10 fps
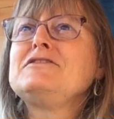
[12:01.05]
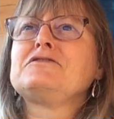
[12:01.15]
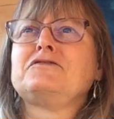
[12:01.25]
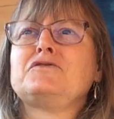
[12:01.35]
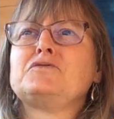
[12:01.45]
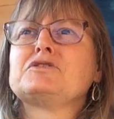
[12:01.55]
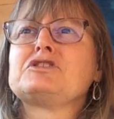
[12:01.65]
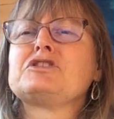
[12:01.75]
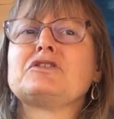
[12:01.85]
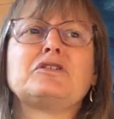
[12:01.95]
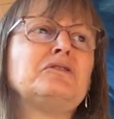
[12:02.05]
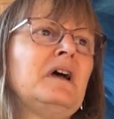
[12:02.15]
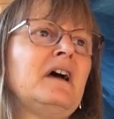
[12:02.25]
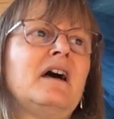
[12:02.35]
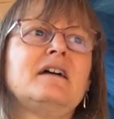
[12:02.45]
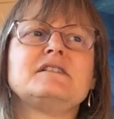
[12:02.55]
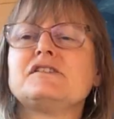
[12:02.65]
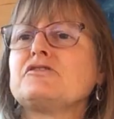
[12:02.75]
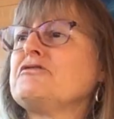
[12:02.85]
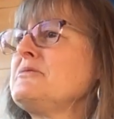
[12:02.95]
look forward to
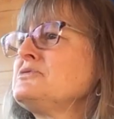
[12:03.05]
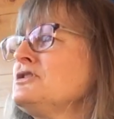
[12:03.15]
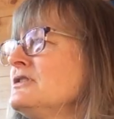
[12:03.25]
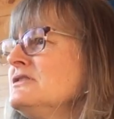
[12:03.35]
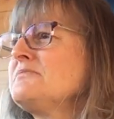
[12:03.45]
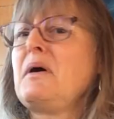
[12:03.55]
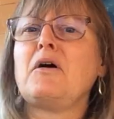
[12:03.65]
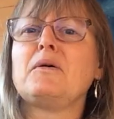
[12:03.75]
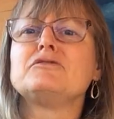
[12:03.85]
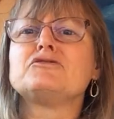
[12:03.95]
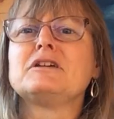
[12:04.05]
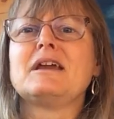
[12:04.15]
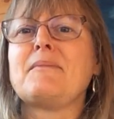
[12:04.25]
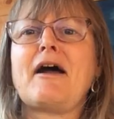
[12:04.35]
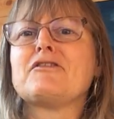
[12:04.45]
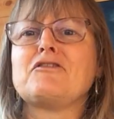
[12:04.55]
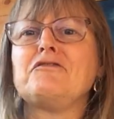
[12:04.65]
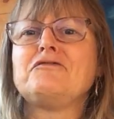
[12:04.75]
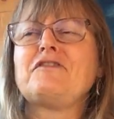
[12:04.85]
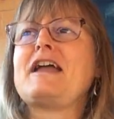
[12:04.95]
descriptions, poetry about your
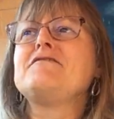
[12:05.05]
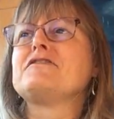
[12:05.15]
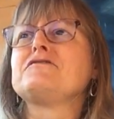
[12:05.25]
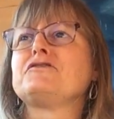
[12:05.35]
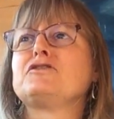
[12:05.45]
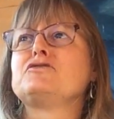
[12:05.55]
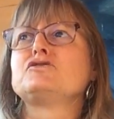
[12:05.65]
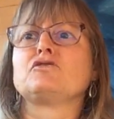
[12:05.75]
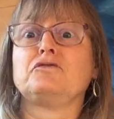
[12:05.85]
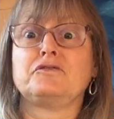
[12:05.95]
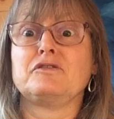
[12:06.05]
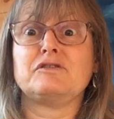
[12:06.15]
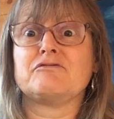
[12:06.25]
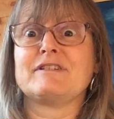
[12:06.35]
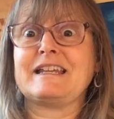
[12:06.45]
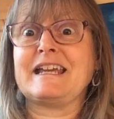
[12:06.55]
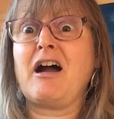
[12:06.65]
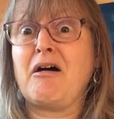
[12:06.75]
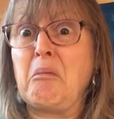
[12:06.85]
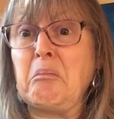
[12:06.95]
favourite foods or foods you really
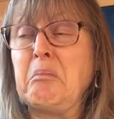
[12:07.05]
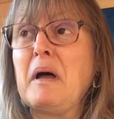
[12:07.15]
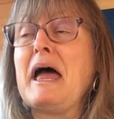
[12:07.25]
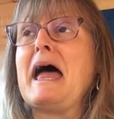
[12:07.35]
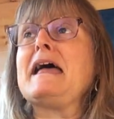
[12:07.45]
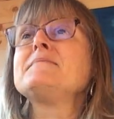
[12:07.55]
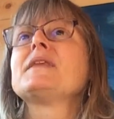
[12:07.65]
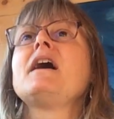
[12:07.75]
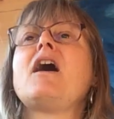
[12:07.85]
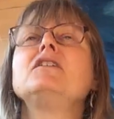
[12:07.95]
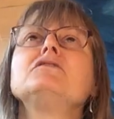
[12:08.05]
can't bear. I